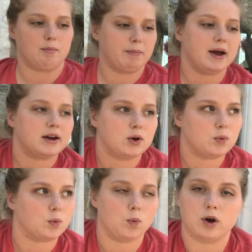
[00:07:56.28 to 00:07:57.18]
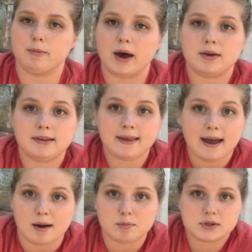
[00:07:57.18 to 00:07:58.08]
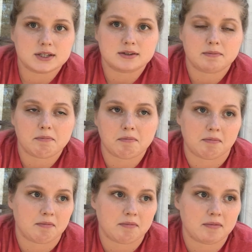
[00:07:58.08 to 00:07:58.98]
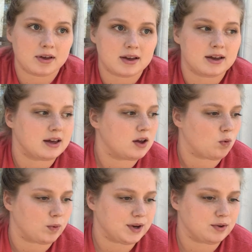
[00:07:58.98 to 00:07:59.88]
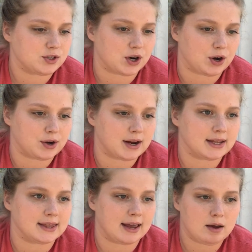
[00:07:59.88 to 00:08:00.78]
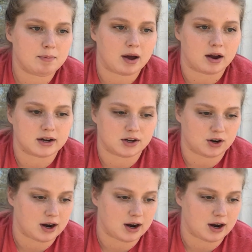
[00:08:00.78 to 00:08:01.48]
But what about lamps? When you turn a lamp on in your